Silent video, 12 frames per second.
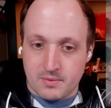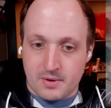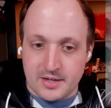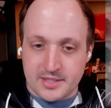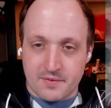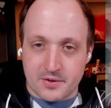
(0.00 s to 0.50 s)
Why
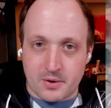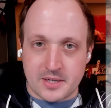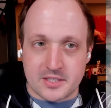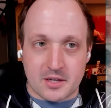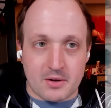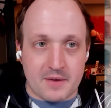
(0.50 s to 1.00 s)
does Evergreen
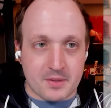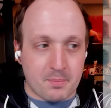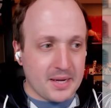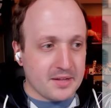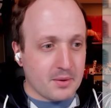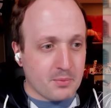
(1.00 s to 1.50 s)
still have to
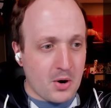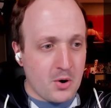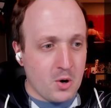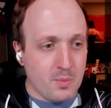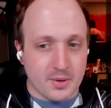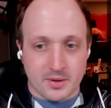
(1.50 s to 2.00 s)
be in the
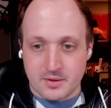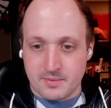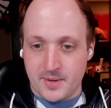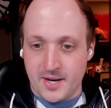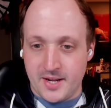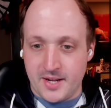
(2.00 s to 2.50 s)
robe?
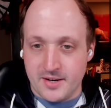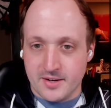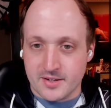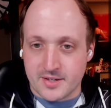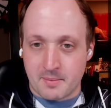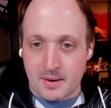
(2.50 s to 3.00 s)
Man,
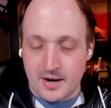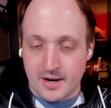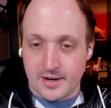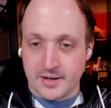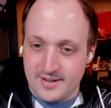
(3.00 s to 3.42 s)
come on.